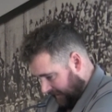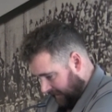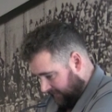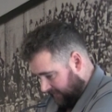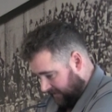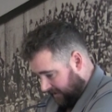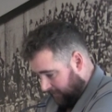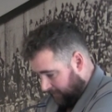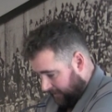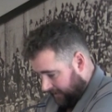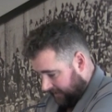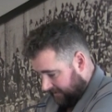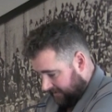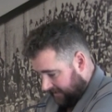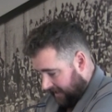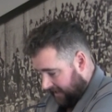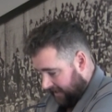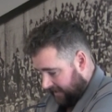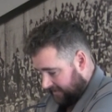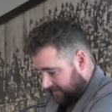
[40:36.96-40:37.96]
If somebody
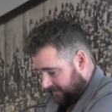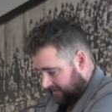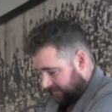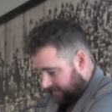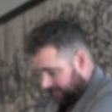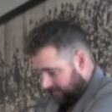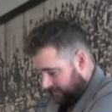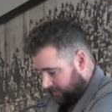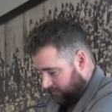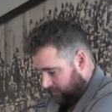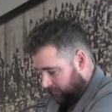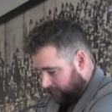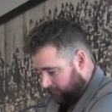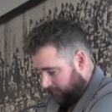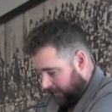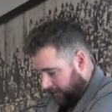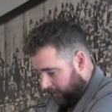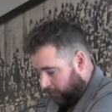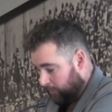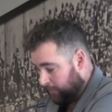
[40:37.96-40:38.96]
has asked you
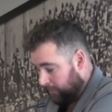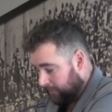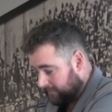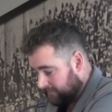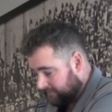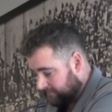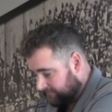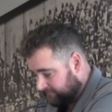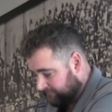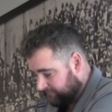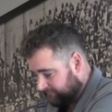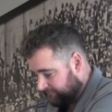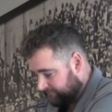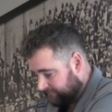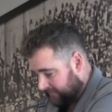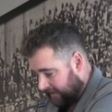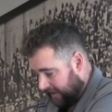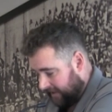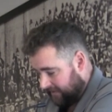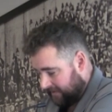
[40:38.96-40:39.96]
for help
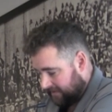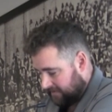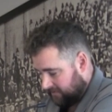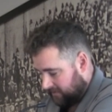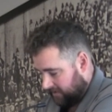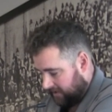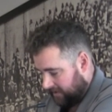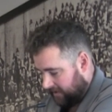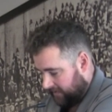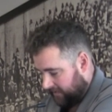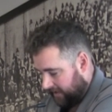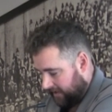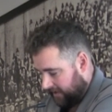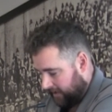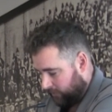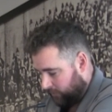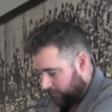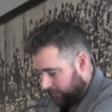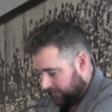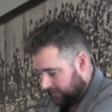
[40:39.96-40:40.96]
and there's not another
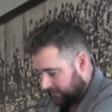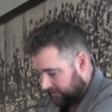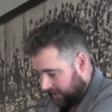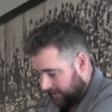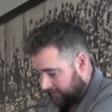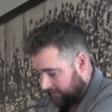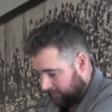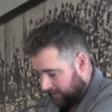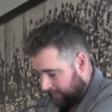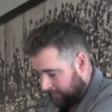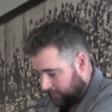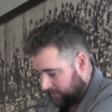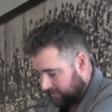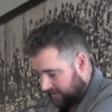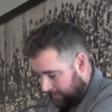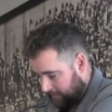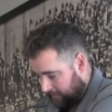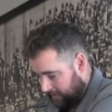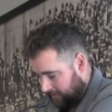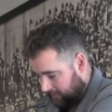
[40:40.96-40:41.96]
health and safety rep or
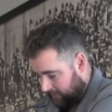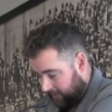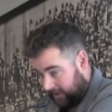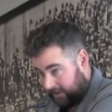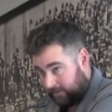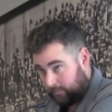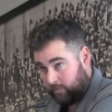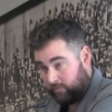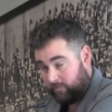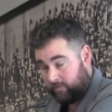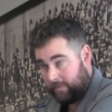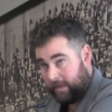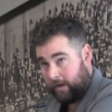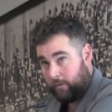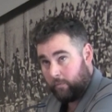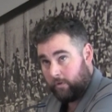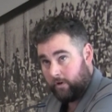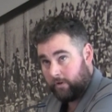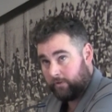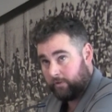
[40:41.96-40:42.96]
deputy available from
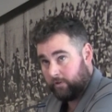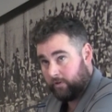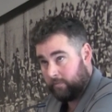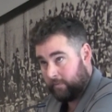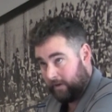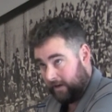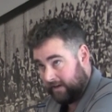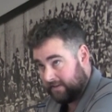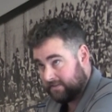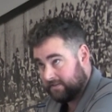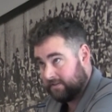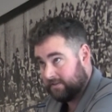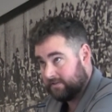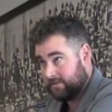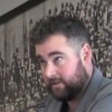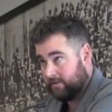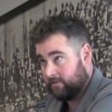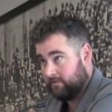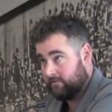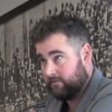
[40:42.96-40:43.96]
that work group, ask
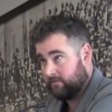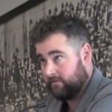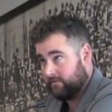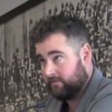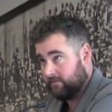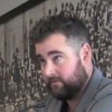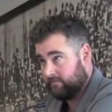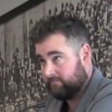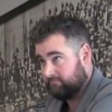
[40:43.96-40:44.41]
yourself,